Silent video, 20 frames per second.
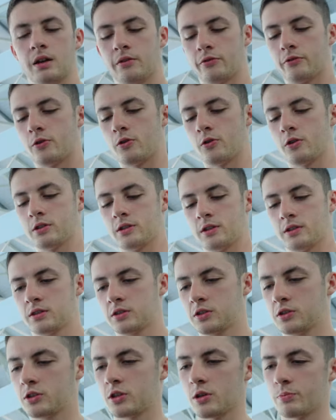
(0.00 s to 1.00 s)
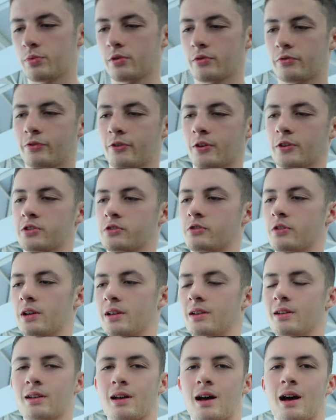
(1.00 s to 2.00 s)
And of course it's super
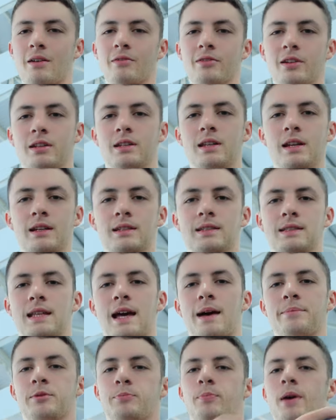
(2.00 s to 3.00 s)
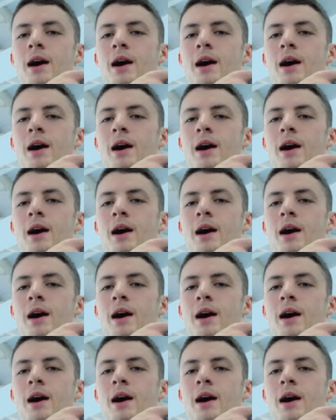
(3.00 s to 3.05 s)
frustrating having to take steps